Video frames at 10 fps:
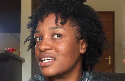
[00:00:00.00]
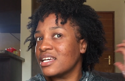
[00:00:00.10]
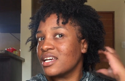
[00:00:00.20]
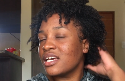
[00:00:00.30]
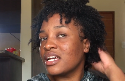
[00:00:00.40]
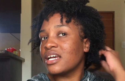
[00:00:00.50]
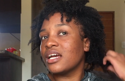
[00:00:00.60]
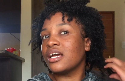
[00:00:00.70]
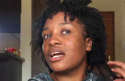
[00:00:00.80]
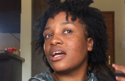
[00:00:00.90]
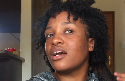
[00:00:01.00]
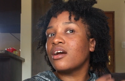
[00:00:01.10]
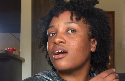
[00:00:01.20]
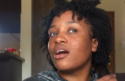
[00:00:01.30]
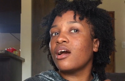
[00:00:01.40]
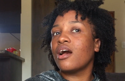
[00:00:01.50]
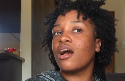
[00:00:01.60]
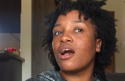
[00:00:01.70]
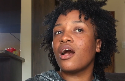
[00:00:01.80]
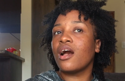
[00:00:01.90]

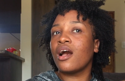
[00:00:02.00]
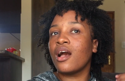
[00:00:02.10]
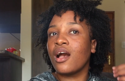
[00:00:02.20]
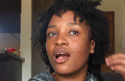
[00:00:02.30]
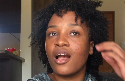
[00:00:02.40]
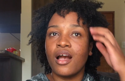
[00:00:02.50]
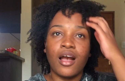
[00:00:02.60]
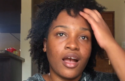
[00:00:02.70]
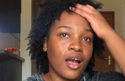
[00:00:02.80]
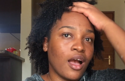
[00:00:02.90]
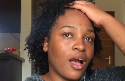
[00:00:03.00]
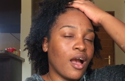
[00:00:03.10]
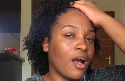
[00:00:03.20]
(no one is talking)